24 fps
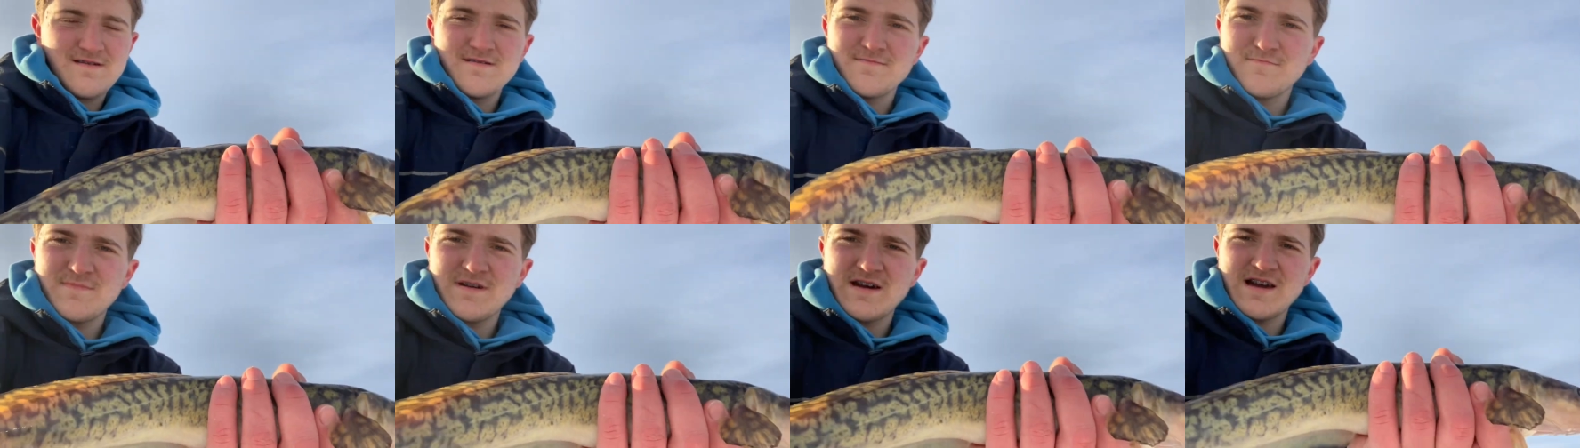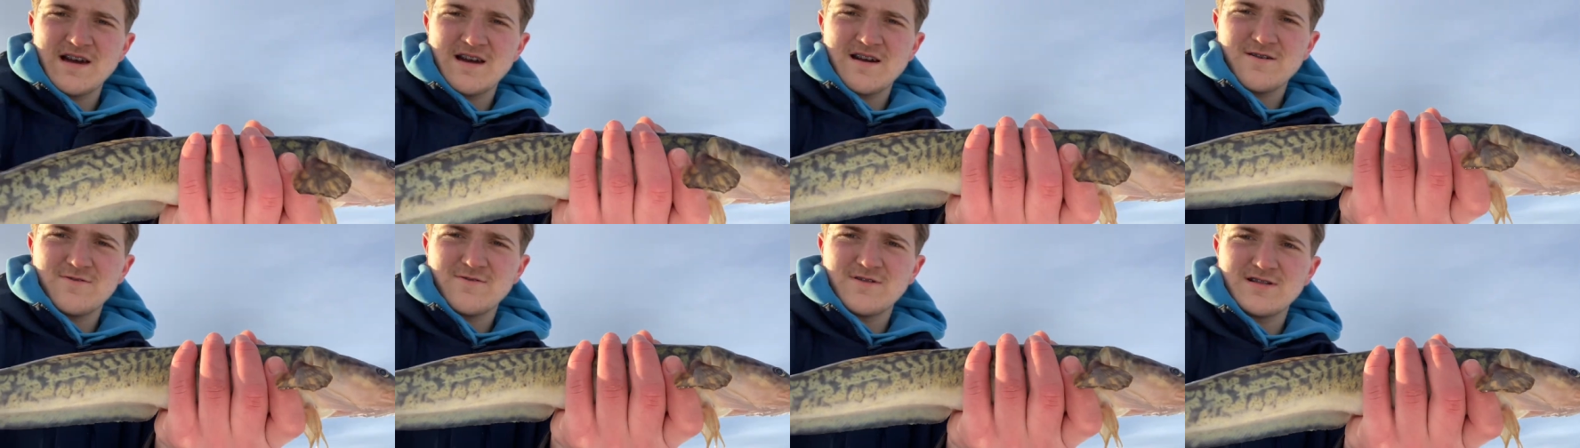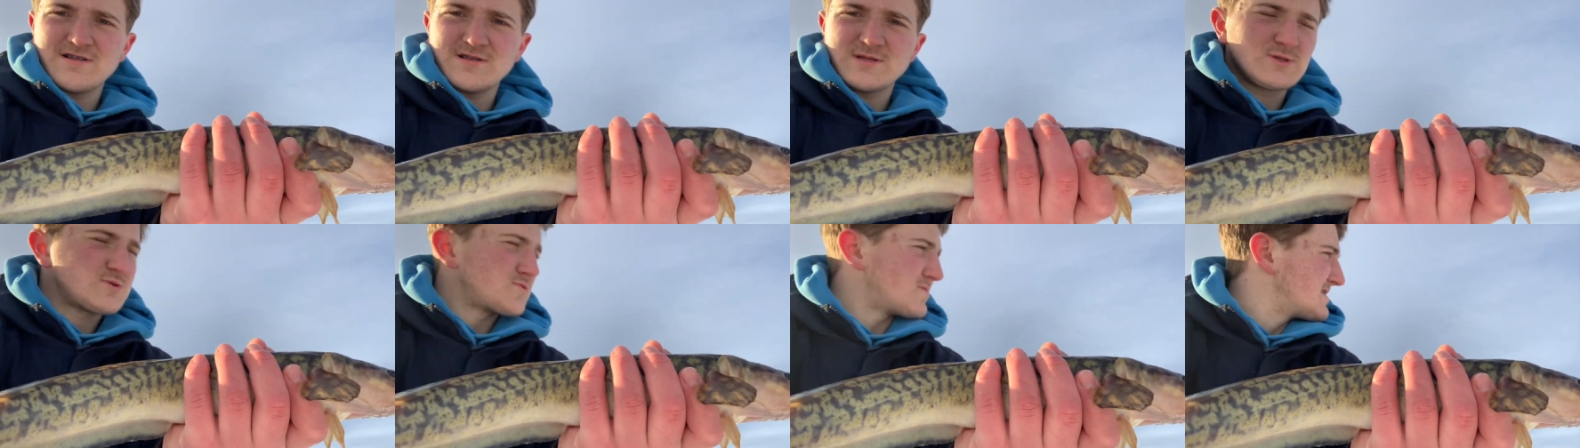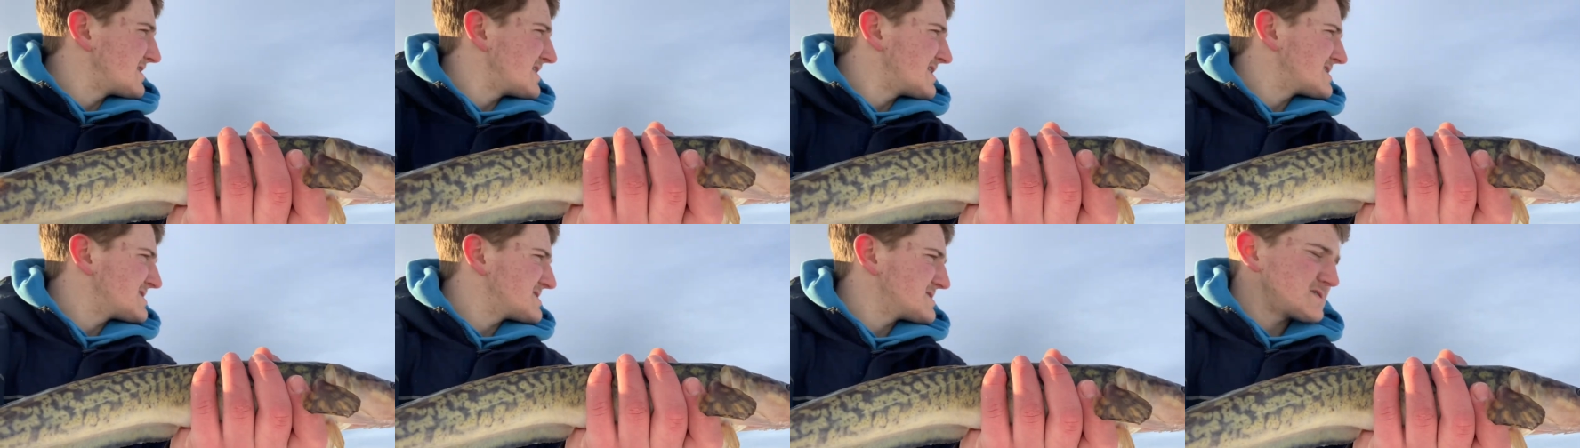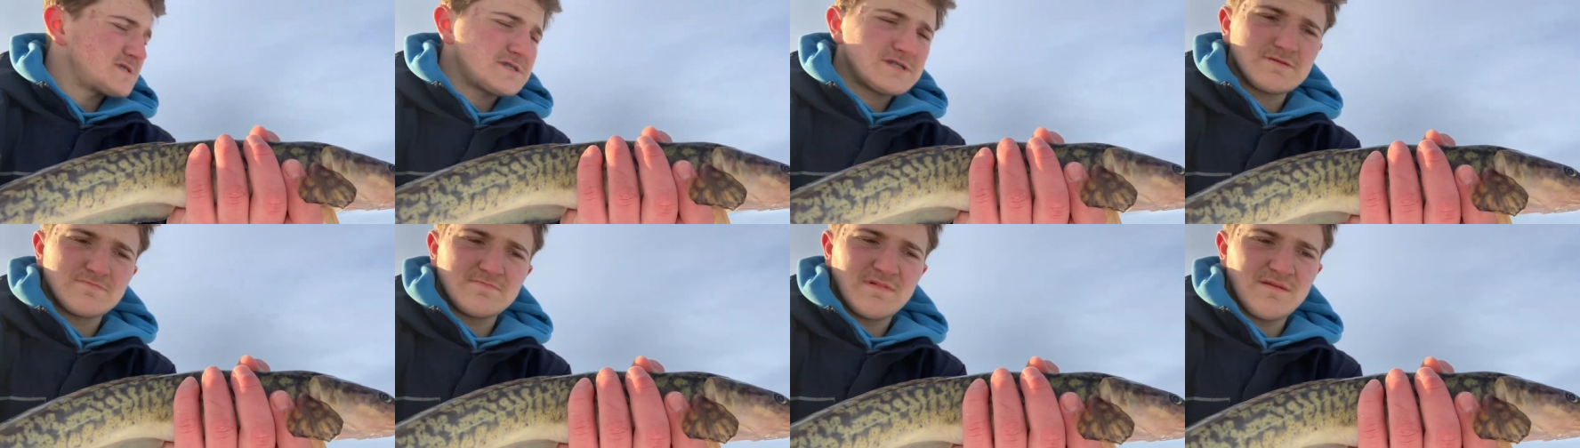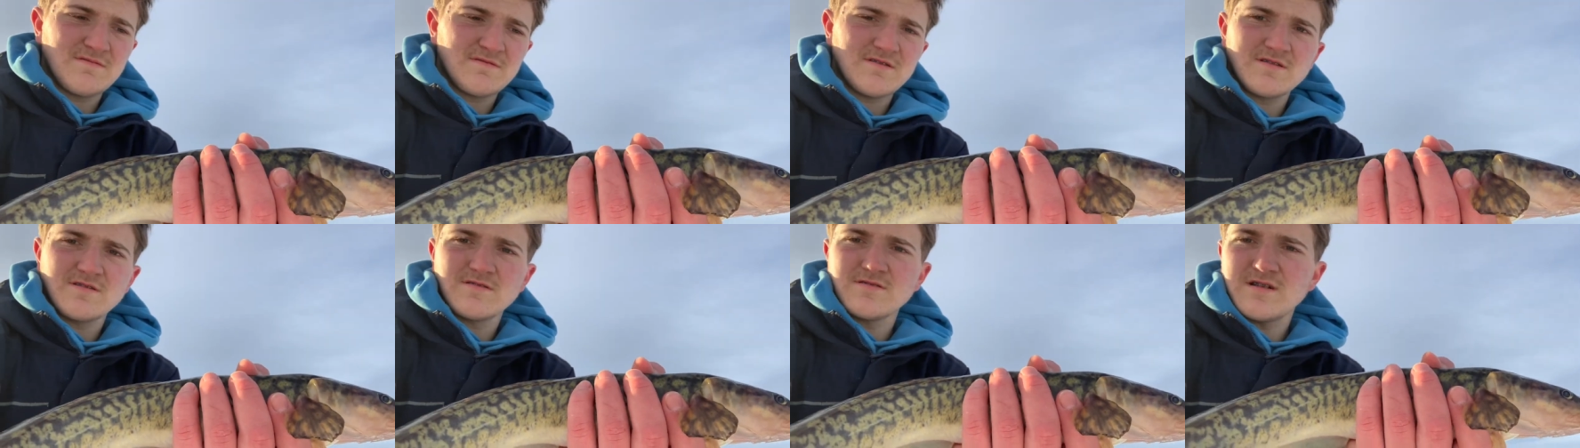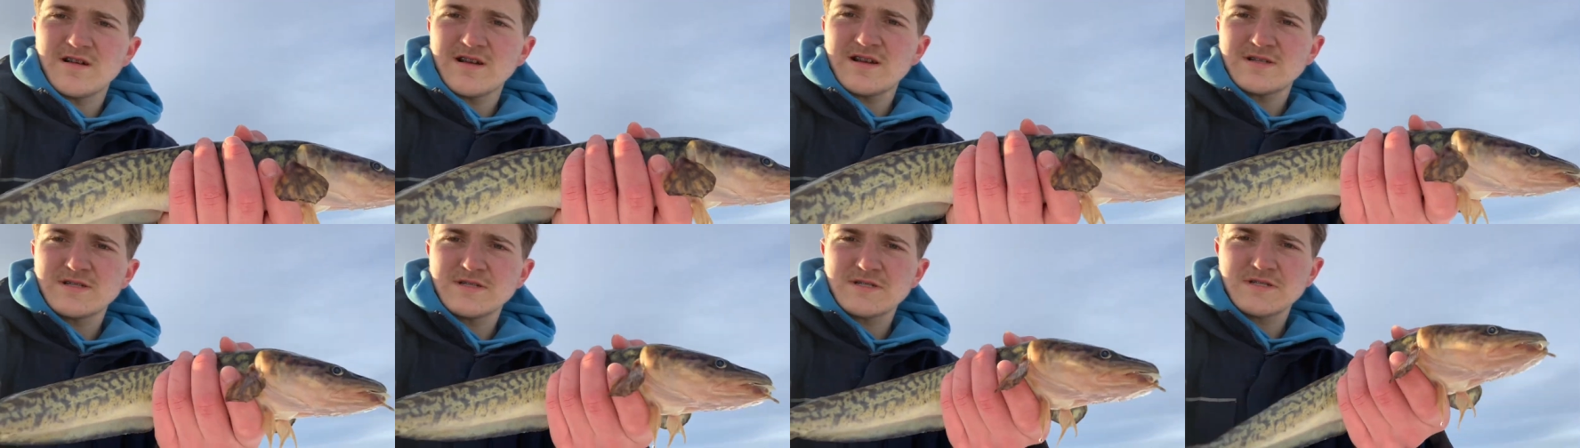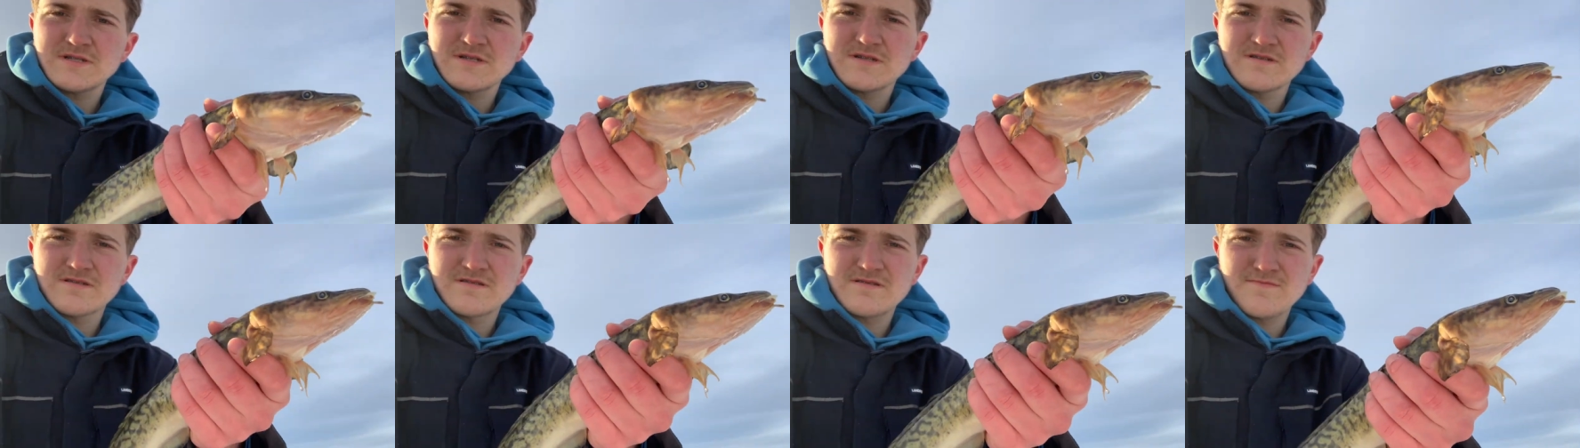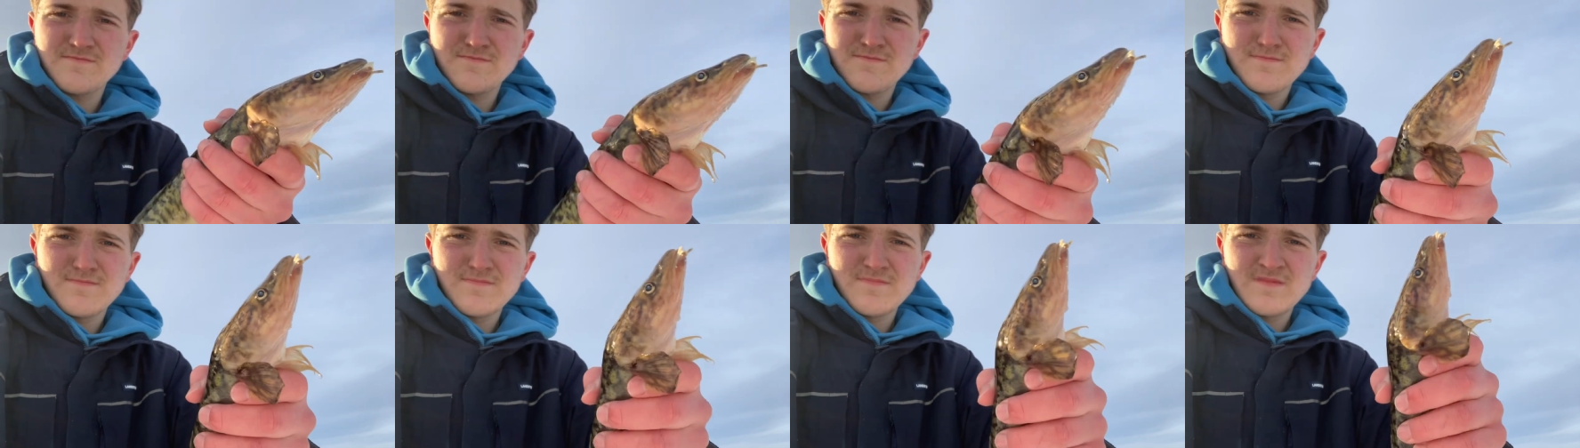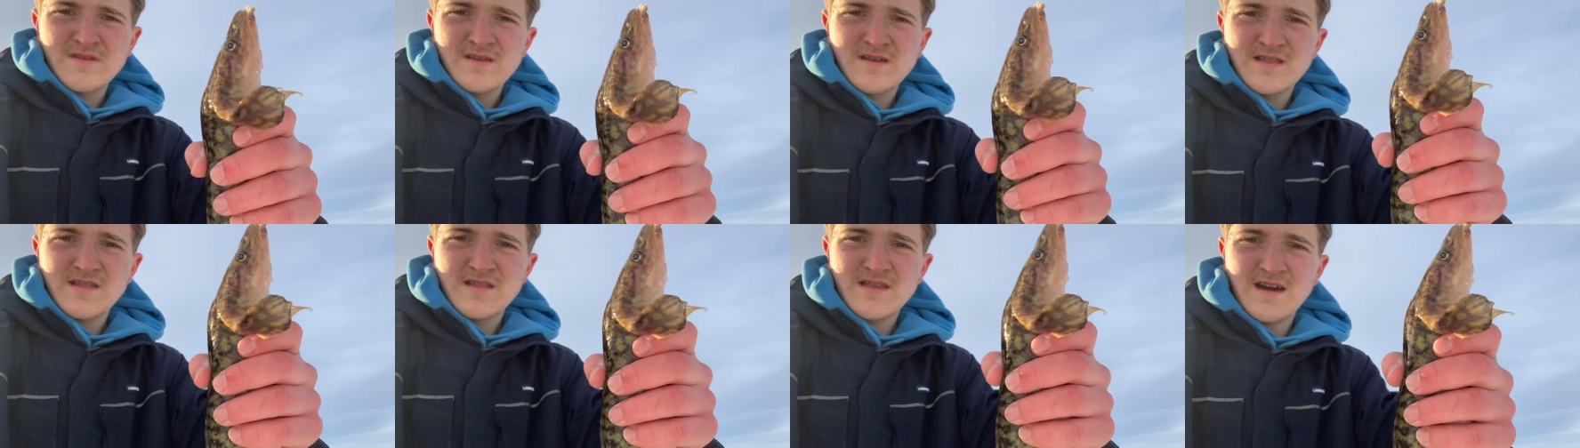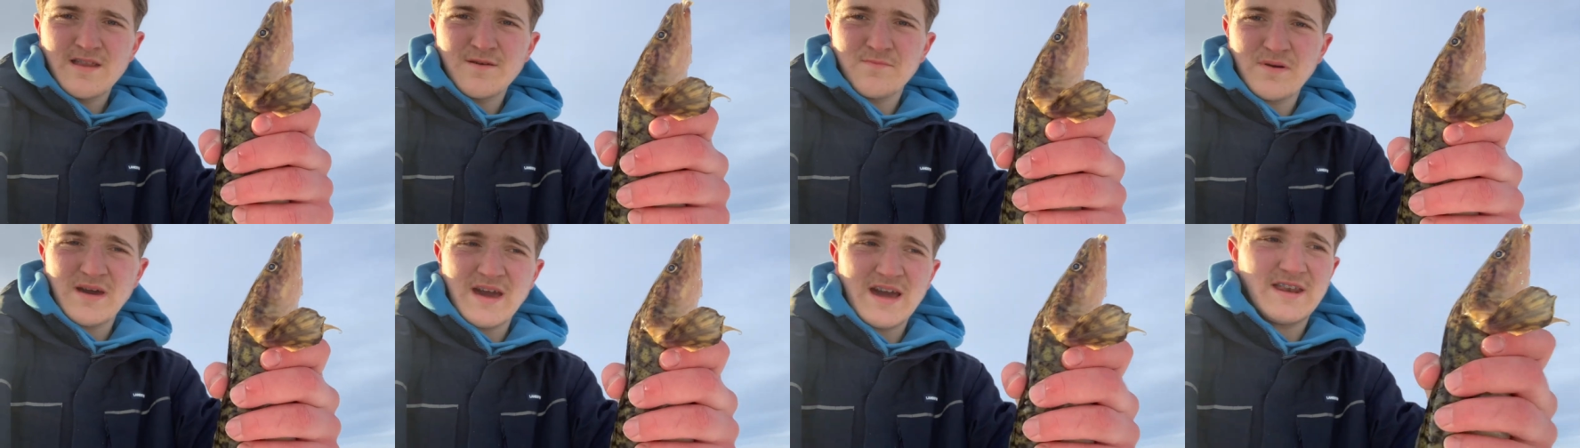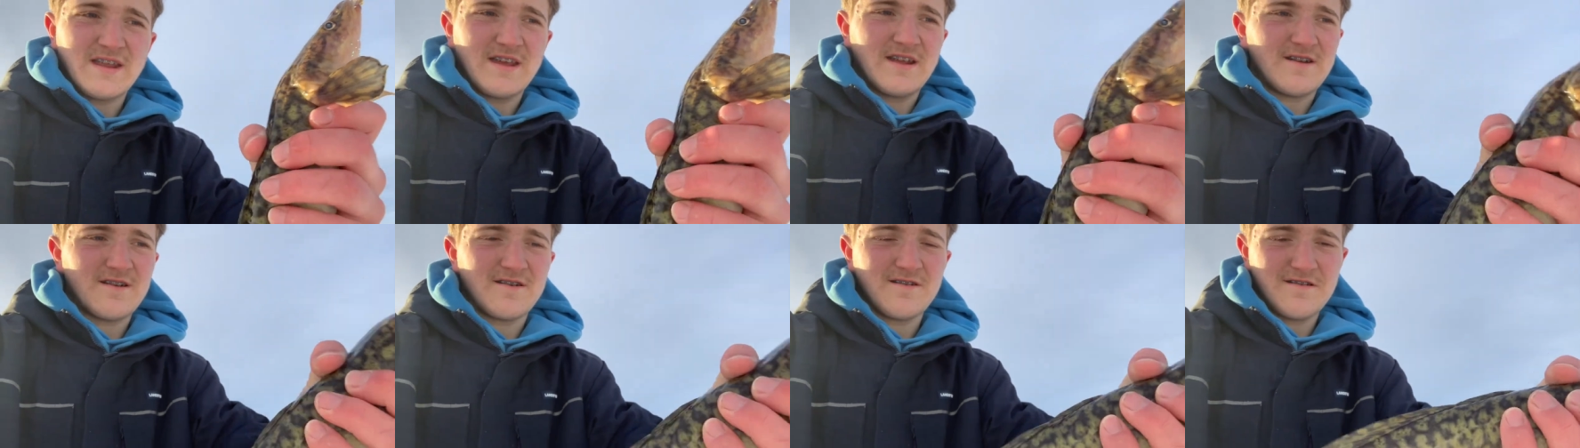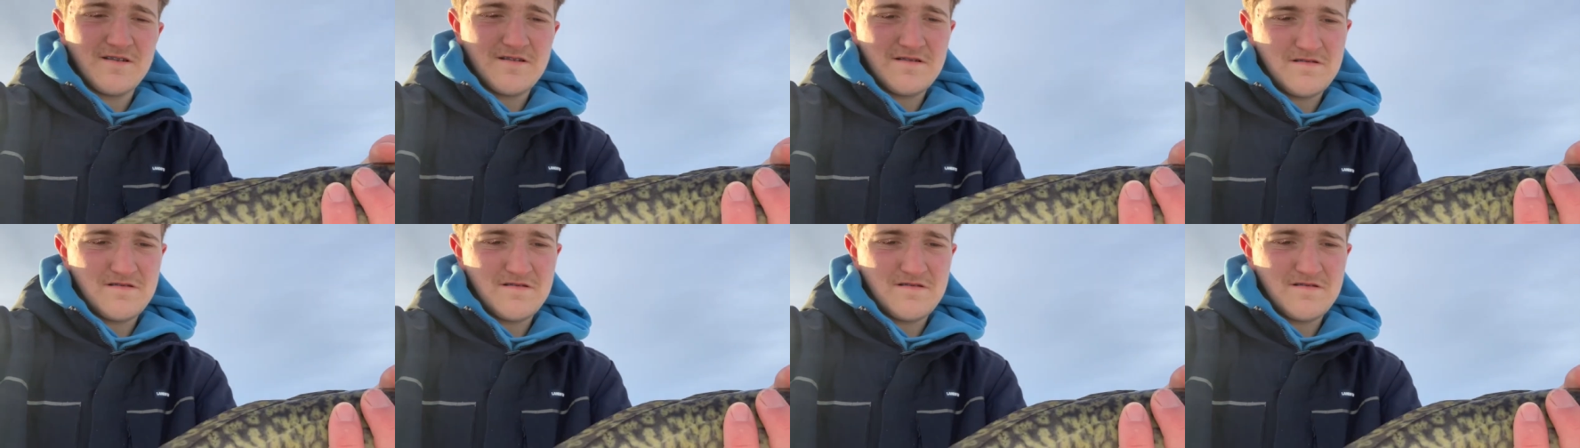About, what, 20 inches? Maybe a little less. Not a bad eater.